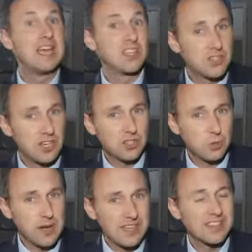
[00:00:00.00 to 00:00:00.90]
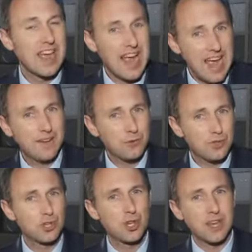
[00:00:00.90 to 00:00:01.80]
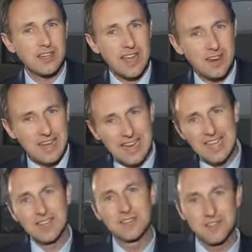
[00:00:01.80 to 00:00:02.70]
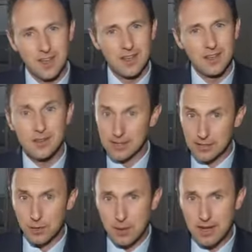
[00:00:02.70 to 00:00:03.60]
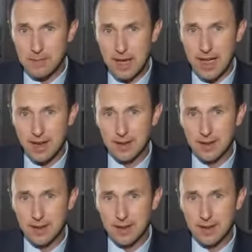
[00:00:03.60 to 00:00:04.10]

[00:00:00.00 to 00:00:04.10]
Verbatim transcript: six weeks after the shutdown ends to get their money back.